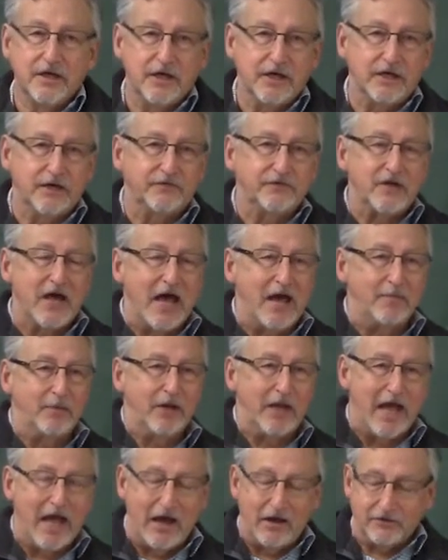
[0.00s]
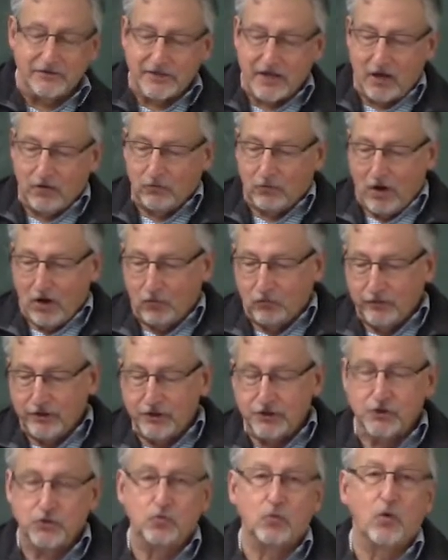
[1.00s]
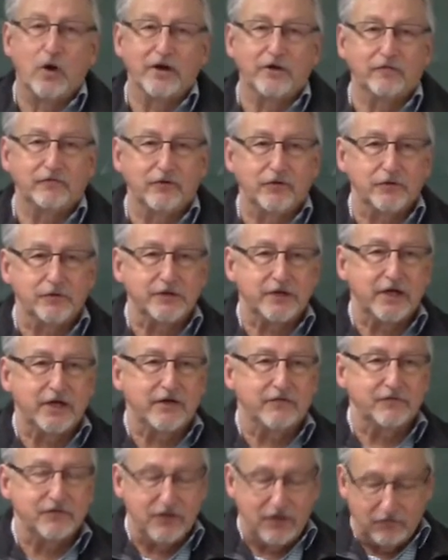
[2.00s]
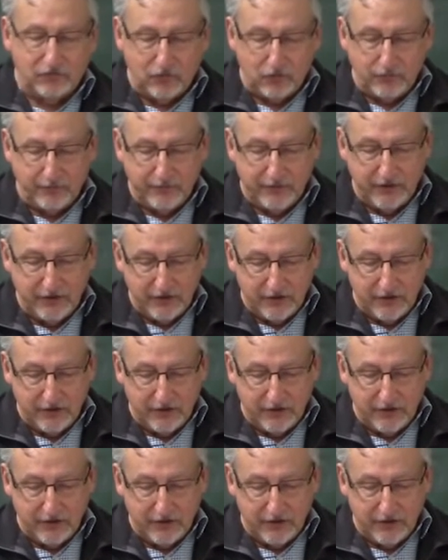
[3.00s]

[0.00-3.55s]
And if time allows, I'll, I'll read you one of those. I have several,